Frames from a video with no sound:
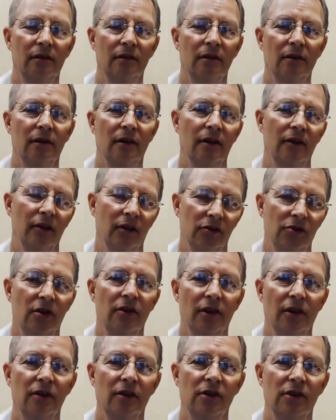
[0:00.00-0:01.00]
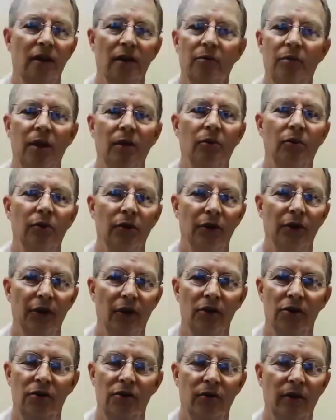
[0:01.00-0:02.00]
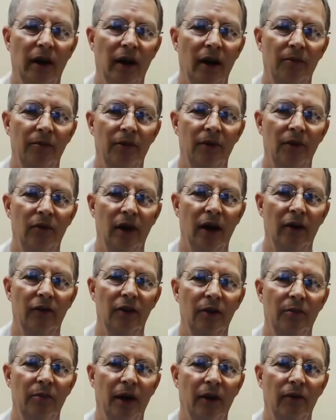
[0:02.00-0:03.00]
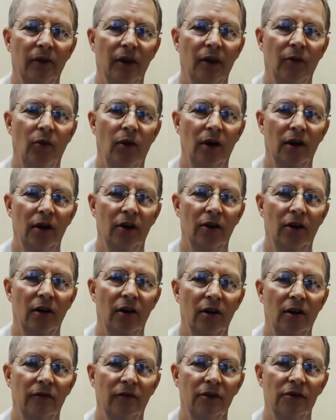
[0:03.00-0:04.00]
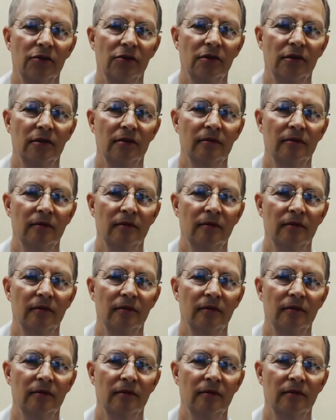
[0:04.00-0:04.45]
Those are things I think people will notice right off the bat when they walk into our office.